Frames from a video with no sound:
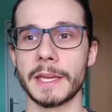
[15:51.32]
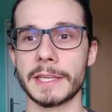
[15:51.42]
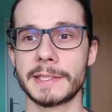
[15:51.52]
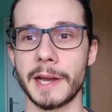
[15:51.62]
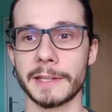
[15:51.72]

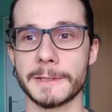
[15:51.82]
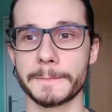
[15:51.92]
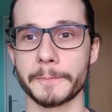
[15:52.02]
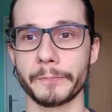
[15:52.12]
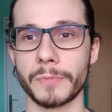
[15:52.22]
is that
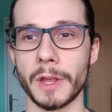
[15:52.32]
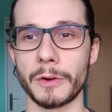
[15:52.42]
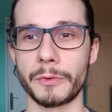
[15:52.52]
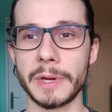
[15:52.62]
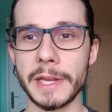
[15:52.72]

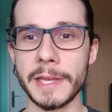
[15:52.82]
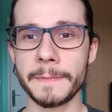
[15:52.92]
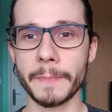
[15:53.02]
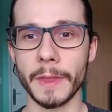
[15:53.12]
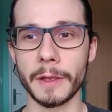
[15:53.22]

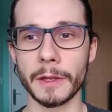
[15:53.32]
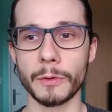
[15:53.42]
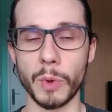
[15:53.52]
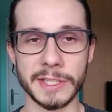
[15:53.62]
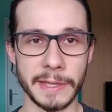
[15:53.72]
really
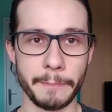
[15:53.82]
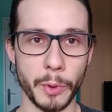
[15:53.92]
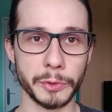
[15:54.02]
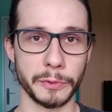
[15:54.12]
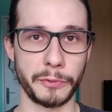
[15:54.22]
what's
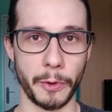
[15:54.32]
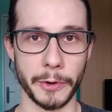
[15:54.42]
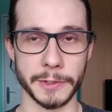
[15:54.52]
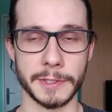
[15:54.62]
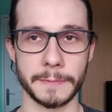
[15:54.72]
important for
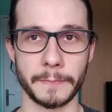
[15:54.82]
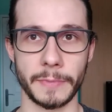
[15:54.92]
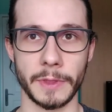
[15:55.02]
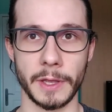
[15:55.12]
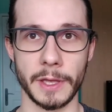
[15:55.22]
us
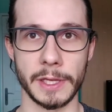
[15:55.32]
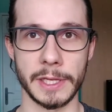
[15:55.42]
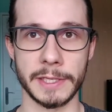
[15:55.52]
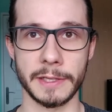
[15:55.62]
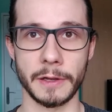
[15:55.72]

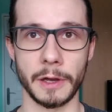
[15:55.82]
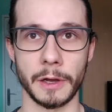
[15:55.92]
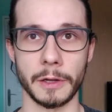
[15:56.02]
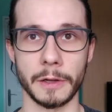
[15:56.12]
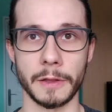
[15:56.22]
is
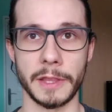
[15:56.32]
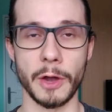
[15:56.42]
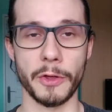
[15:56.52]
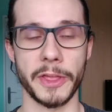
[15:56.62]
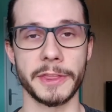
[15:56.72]
the
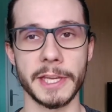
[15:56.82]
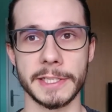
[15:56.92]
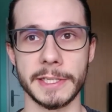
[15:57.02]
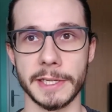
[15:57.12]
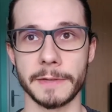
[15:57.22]

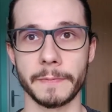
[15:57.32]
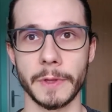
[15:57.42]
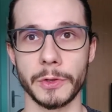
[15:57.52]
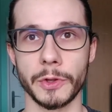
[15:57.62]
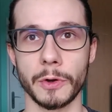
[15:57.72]
authenticity,
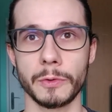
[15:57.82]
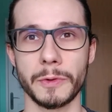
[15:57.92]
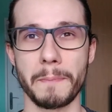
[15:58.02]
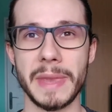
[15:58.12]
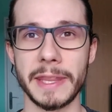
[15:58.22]
you know,
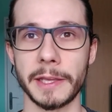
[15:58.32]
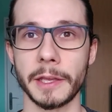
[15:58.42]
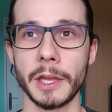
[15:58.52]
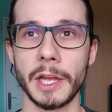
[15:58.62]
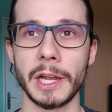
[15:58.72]
the
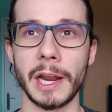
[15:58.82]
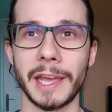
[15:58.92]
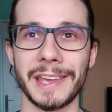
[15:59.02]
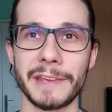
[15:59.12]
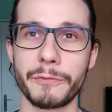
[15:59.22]
meaning.
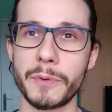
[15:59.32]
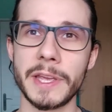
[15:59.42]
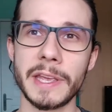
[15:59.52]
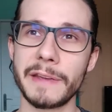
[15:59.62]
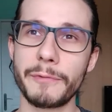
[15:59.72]
Like if
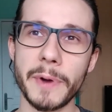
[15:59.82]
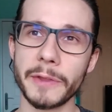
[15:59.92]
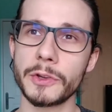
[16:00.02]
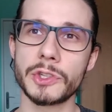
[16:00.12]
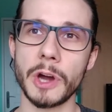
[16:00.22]
we're
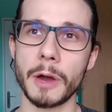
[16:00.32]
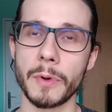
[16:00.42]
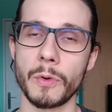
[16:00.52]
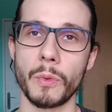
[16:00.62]
in a job